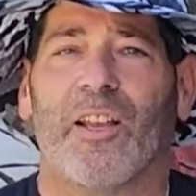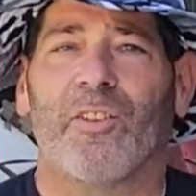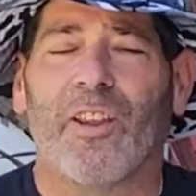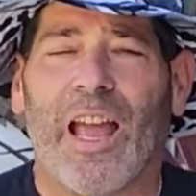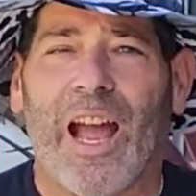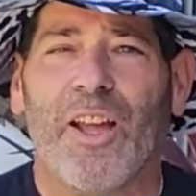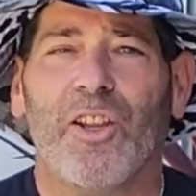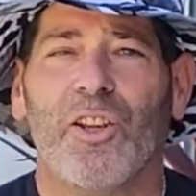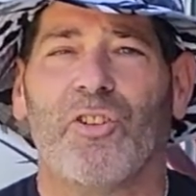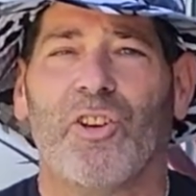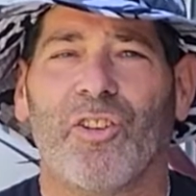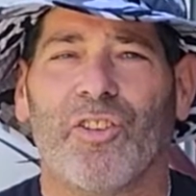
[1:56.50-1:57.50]
is, how do you
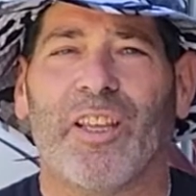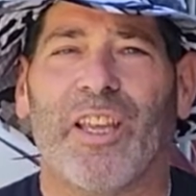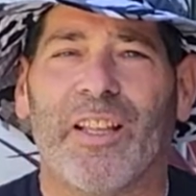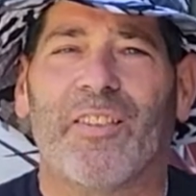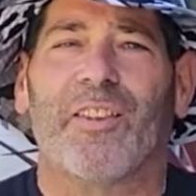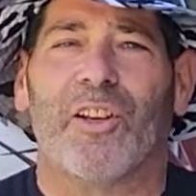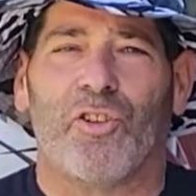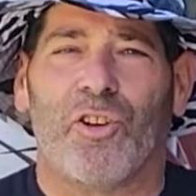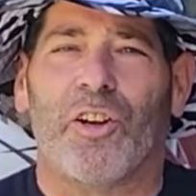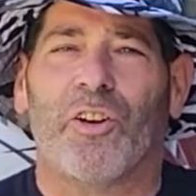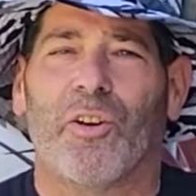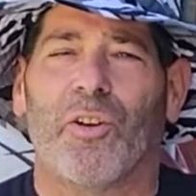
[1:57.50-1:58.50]
just get the
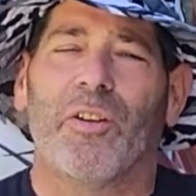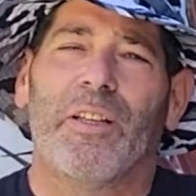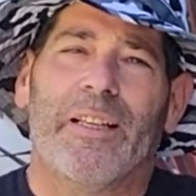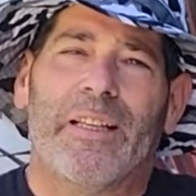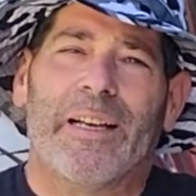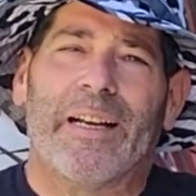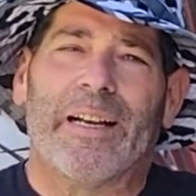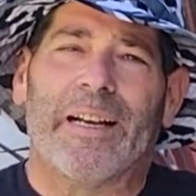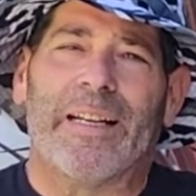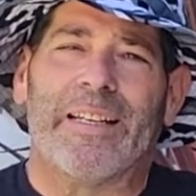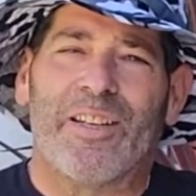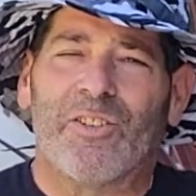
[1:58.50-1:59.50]
general
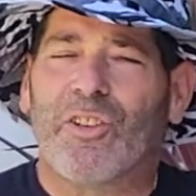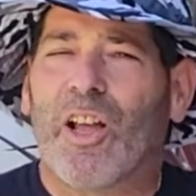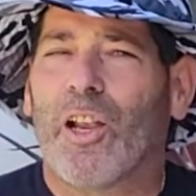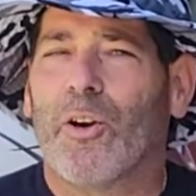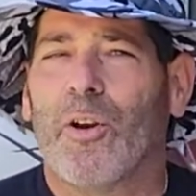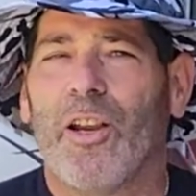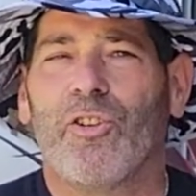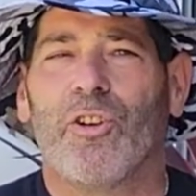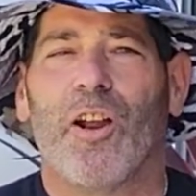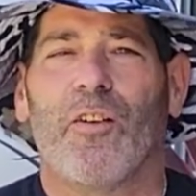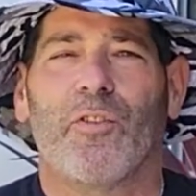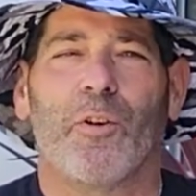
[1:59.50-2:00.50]
discoloration
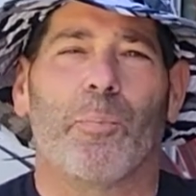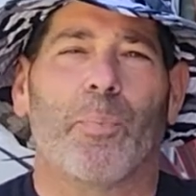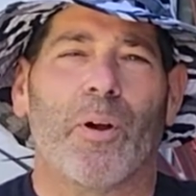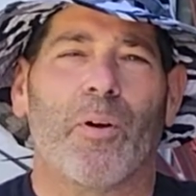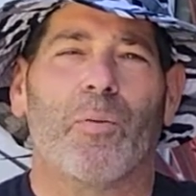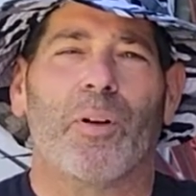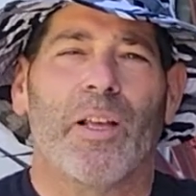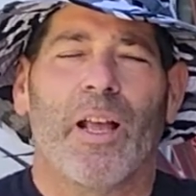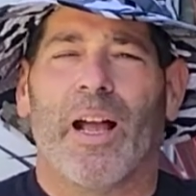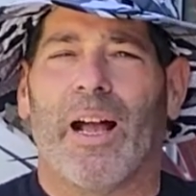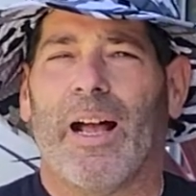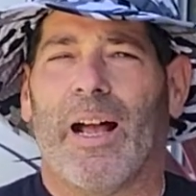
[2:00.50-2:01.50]
off your boat,
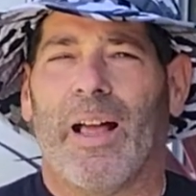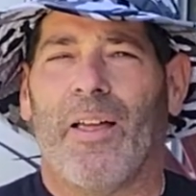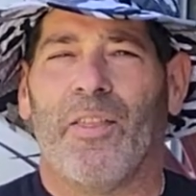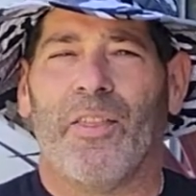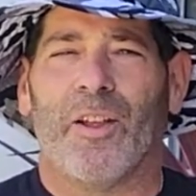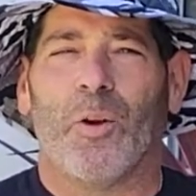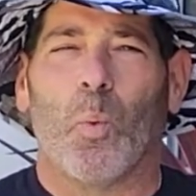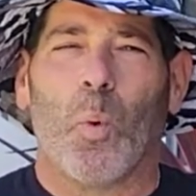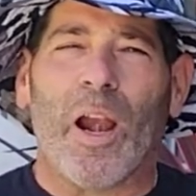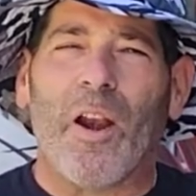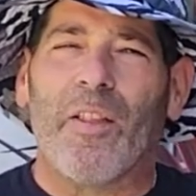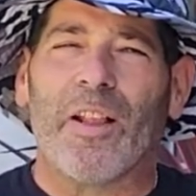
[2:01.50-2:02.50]
the
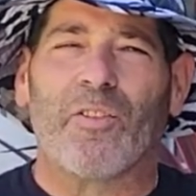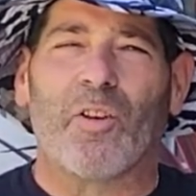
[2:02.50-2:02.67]
wear that's